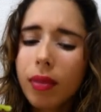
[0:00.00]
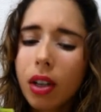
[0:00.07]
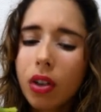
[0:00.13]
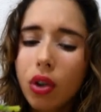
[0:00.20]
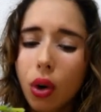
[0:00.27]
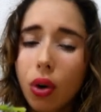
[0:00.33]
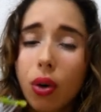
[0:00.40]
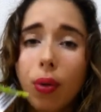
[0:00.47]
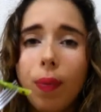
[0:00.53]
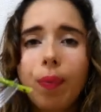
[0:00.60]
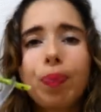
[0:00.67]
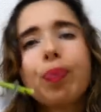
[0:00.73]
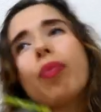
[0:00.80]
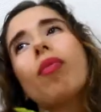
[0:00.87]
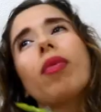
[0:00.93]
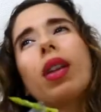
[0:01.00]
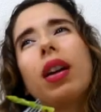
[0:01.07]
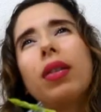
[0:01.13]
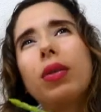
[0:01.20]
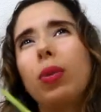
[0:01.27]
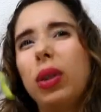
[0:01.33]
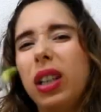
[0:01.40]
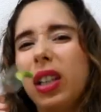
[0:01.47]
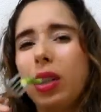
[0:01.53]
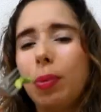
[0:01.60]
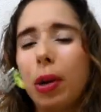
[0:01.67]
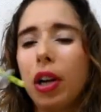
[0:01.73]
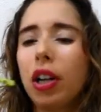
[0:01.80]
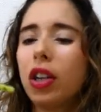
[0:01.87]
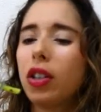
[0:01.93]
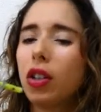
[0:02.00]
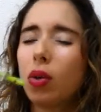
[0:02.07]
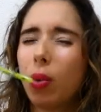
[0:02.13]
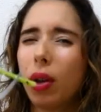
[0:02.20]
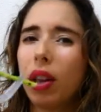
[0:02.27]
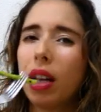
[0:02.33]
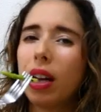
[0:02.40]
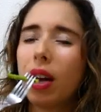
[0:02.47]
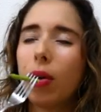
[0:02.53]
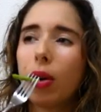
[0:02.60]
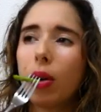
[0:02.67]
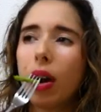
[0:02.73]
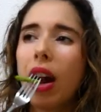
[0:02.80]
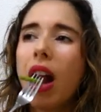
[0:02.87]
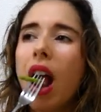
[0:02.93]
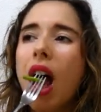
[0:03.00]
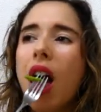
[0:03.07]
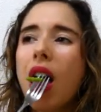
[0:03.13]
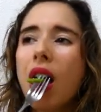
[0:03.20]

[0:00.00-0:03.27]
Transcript: So, with the asparagus, it's one thing I regret.